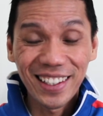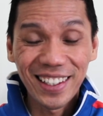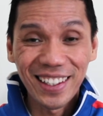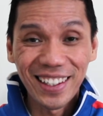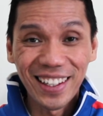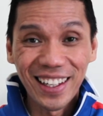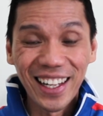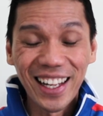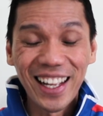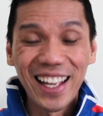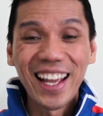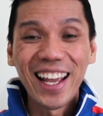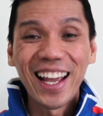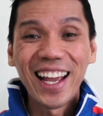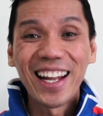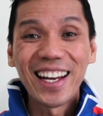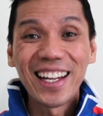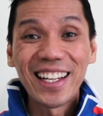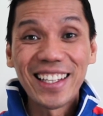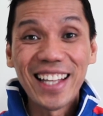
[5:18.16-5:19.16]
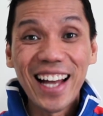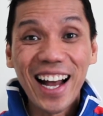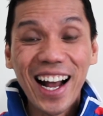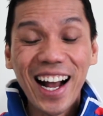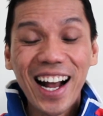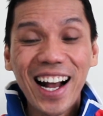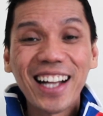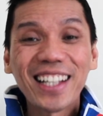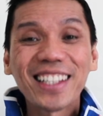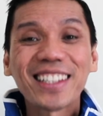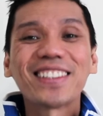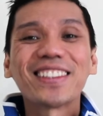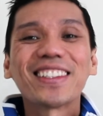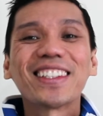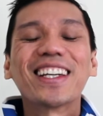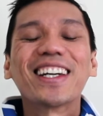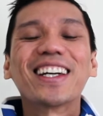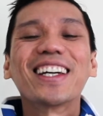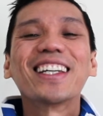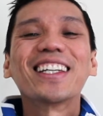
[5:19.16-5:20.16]
Right? And in the heart,
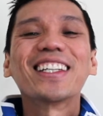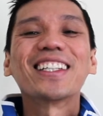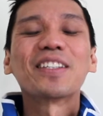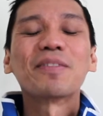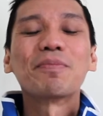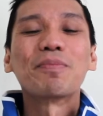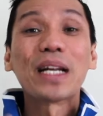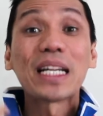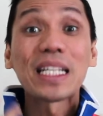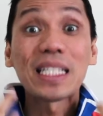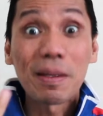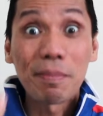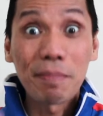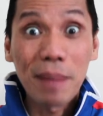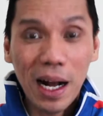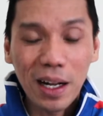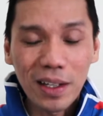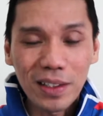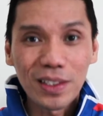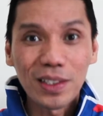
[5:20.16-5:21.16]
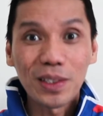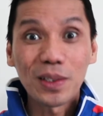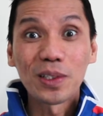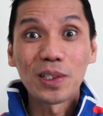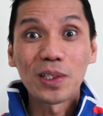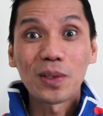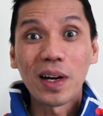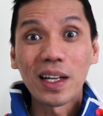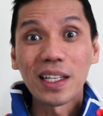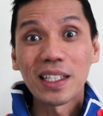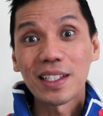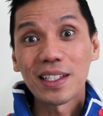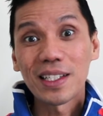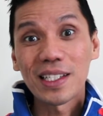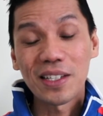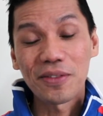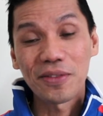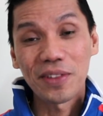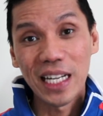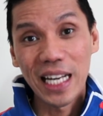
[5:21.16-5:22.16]
yeah, it brings about the good
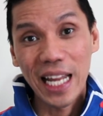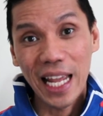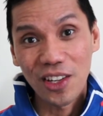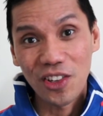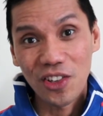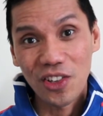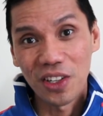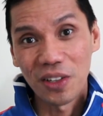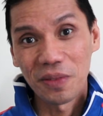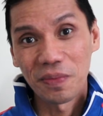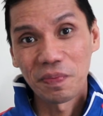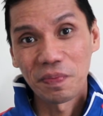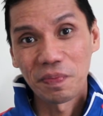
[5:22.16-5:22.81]
qualities of our nature.